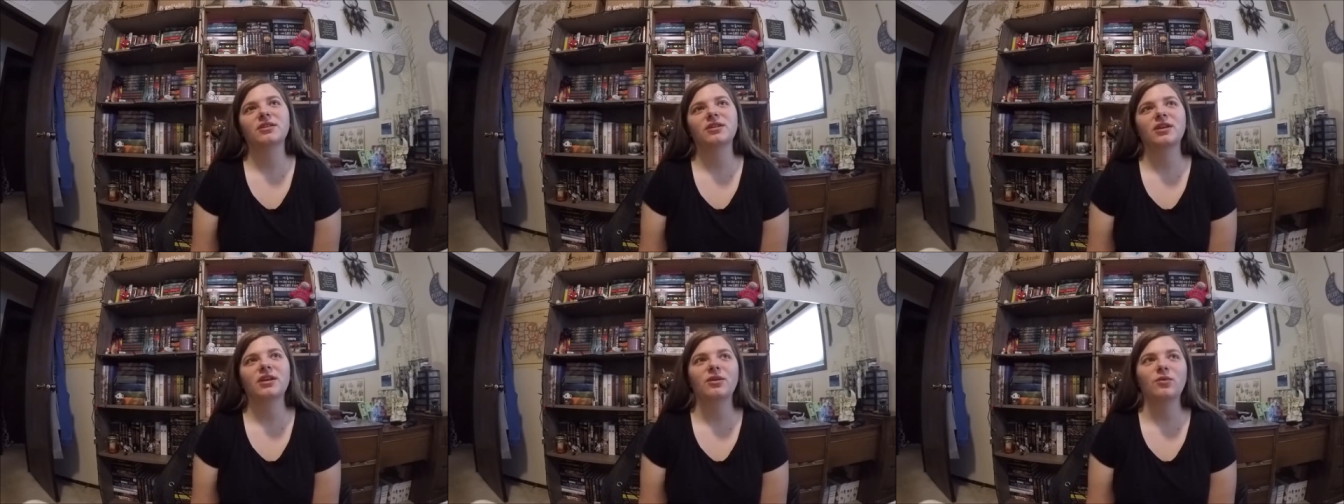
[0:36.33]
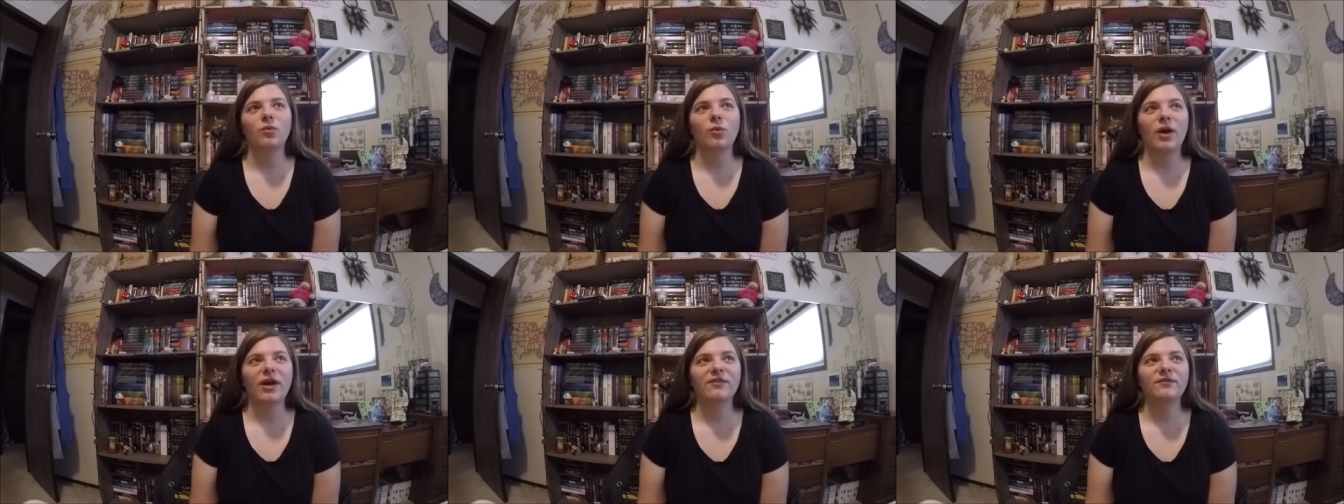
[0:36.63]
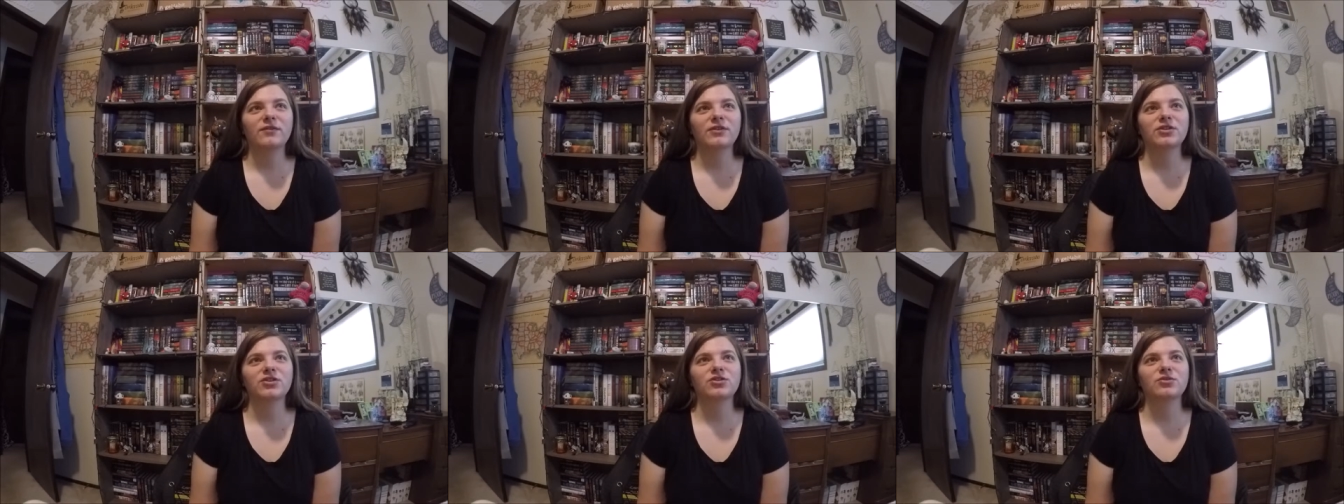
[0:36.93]
in
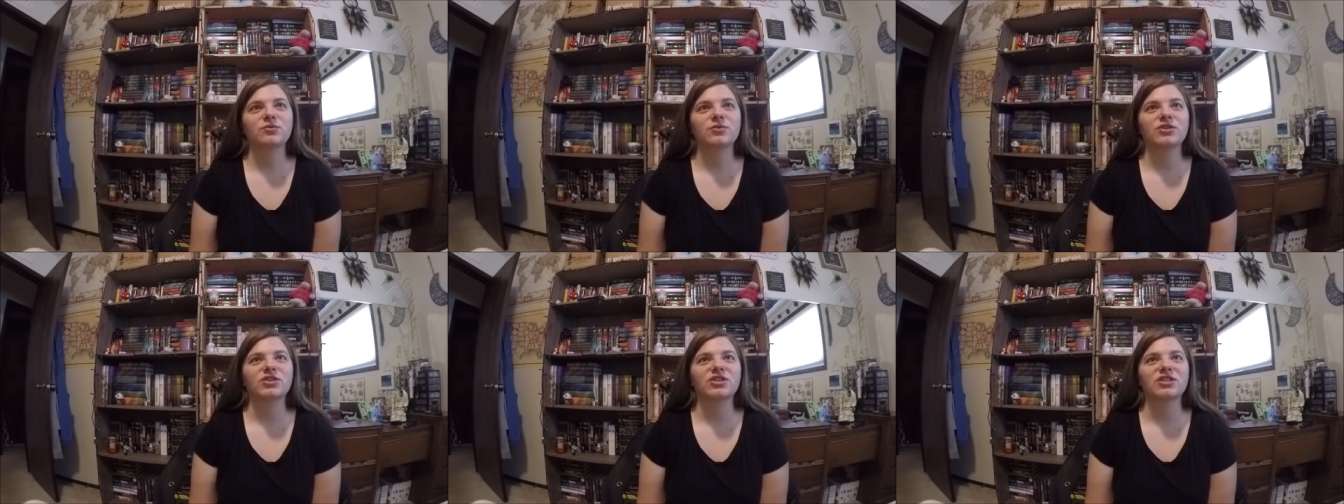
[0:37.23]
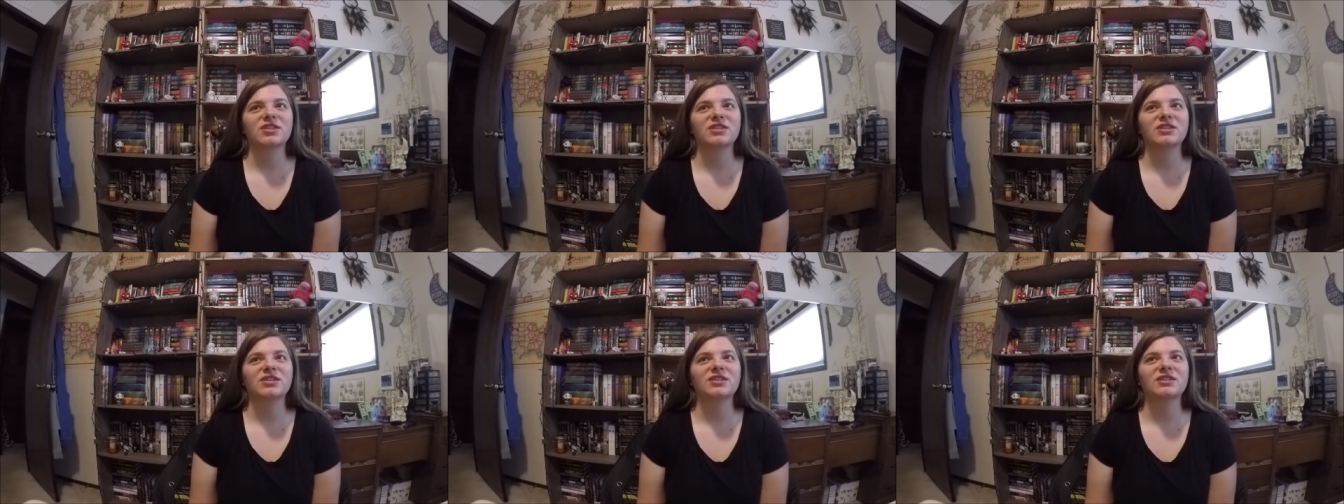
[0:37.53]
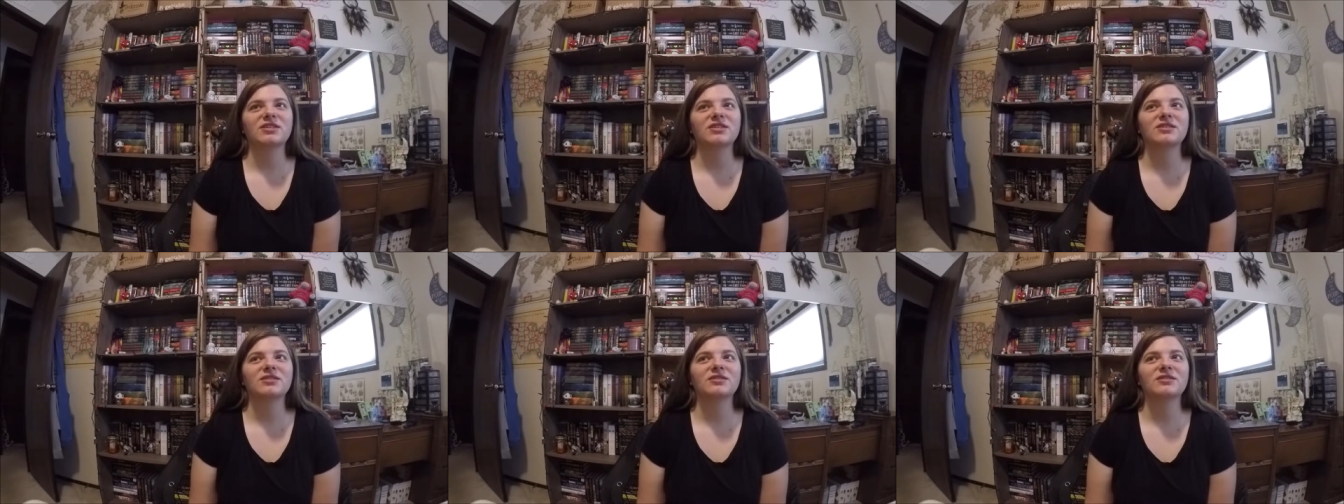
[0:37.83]
Whitefish, which is
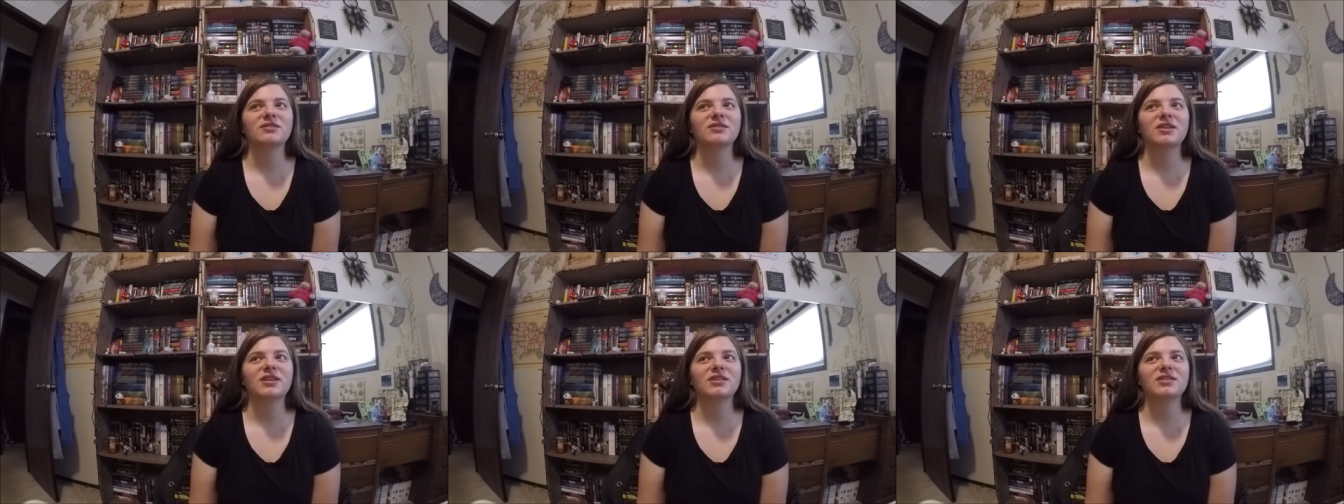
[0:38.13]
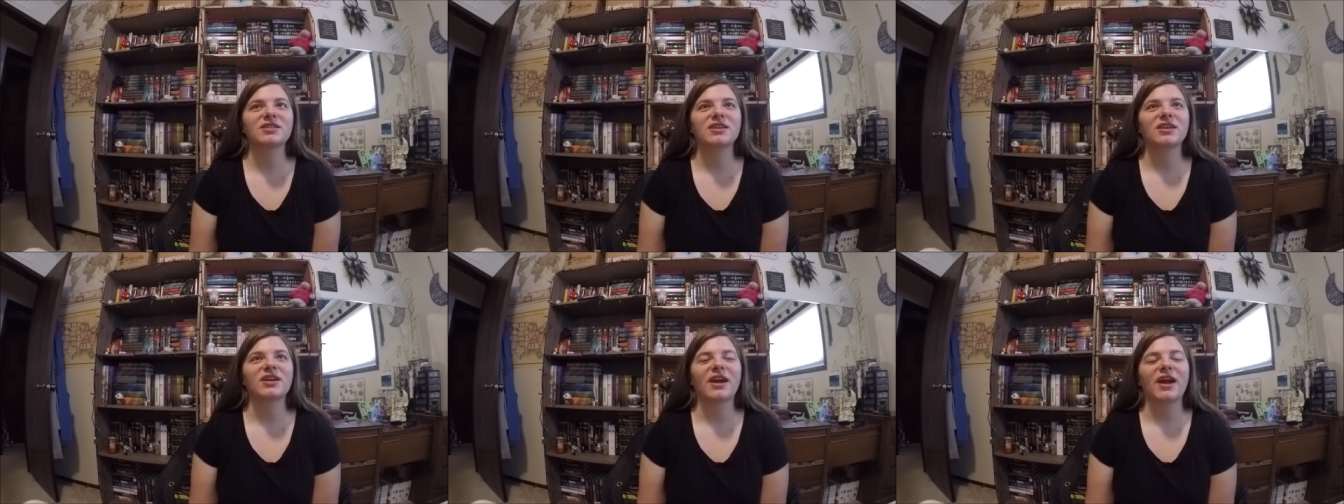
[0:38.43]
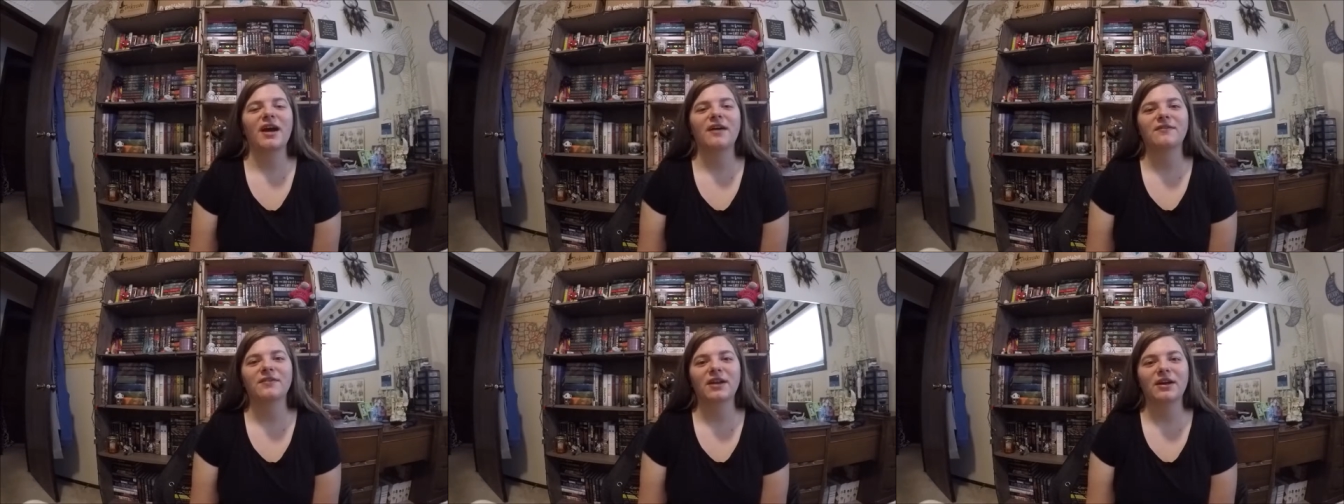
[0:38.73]
in, it's like a
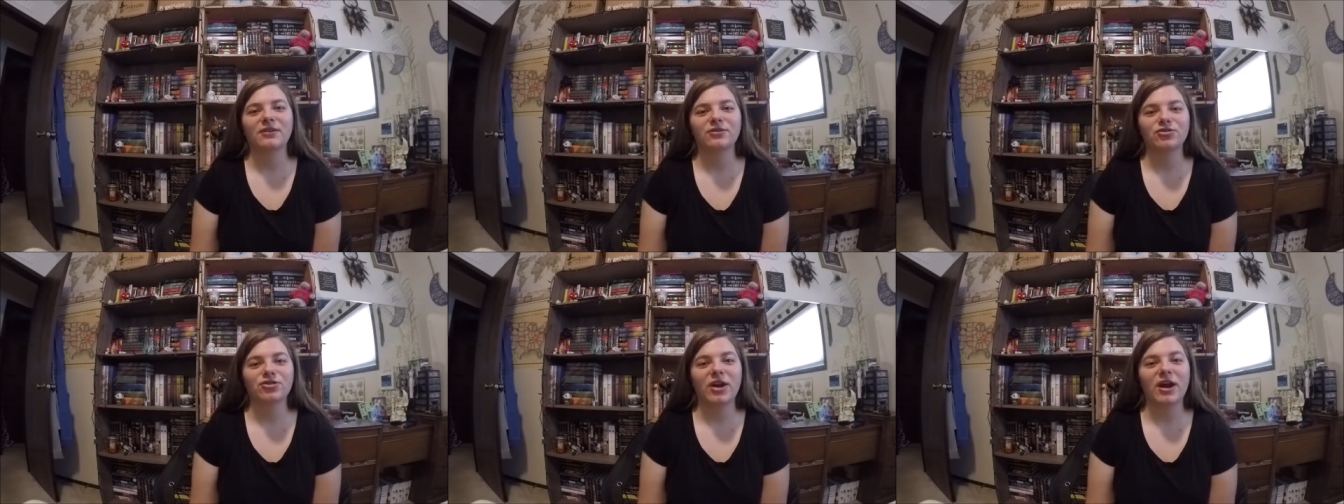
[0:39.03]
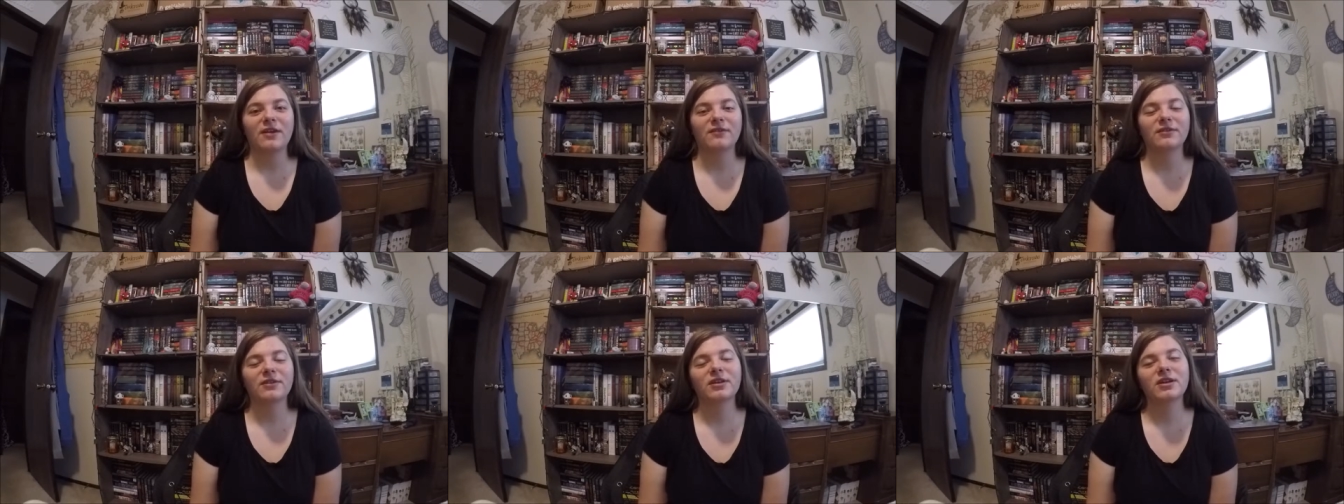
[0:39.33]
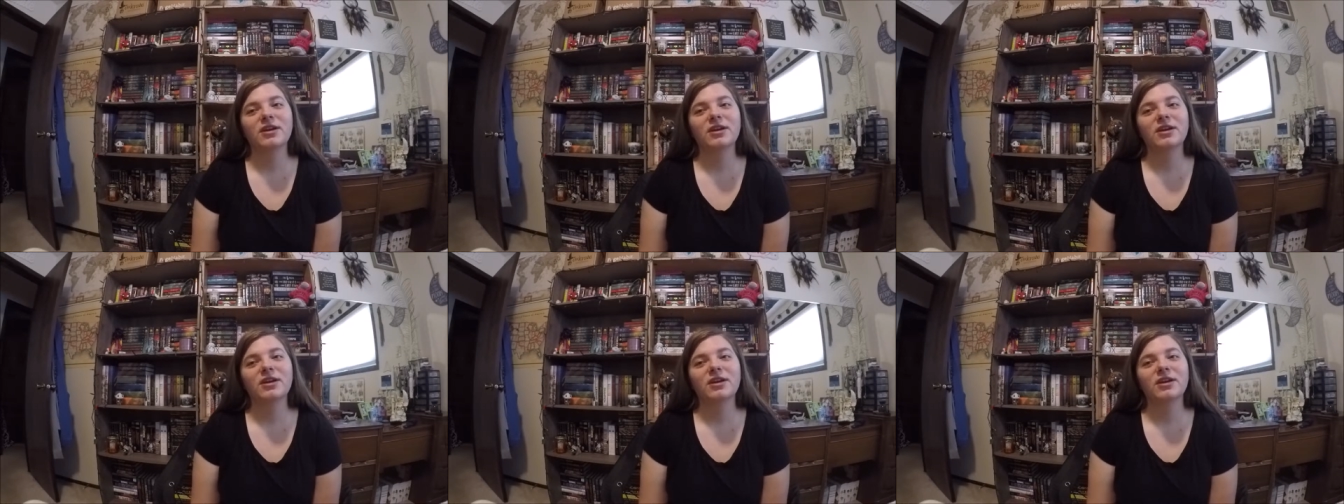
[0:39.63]
half an hour drive.